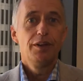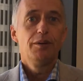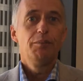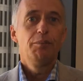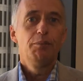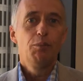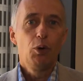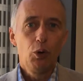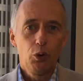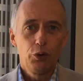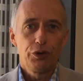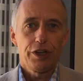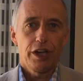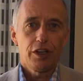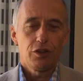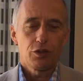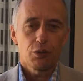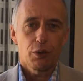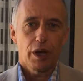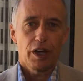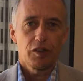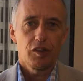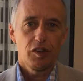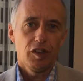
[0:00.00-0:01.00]
more
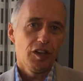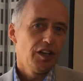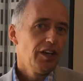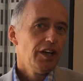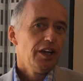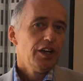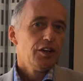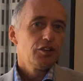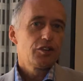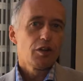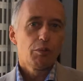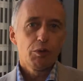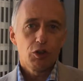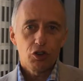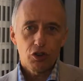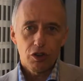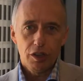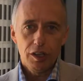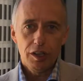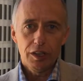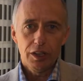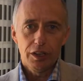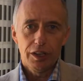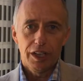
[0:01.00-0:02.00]
data at it. So
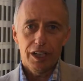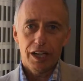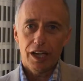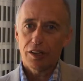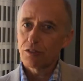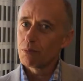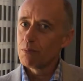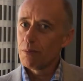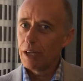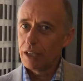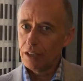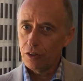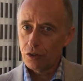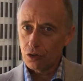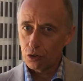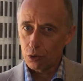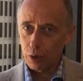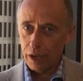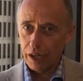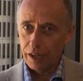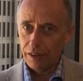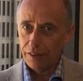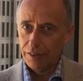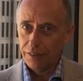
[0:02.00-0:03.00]
machine learning has many
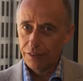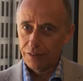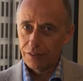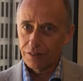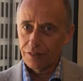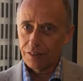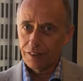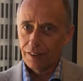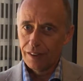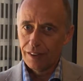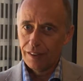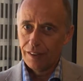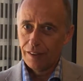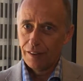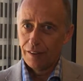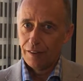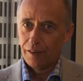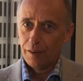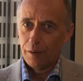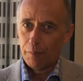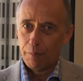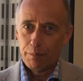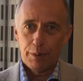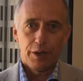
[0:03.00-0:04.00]
strengths,
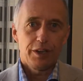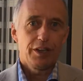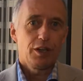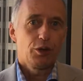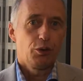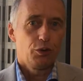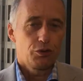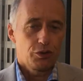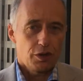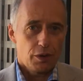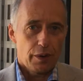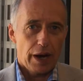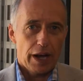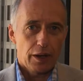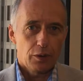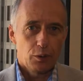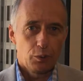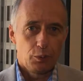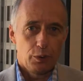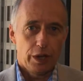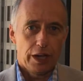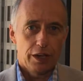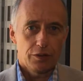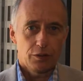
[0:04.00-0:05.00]
but it also
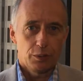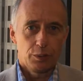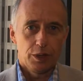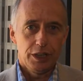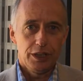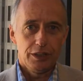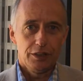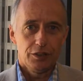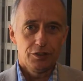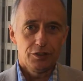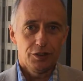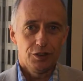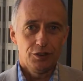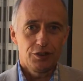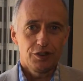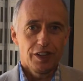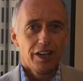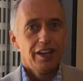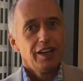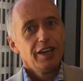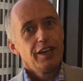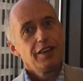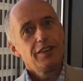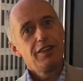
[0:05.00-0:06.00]
has weaknesses.
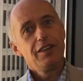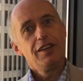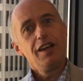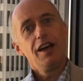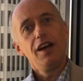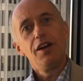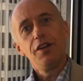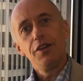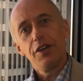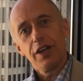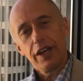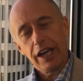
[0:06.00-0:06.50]
The other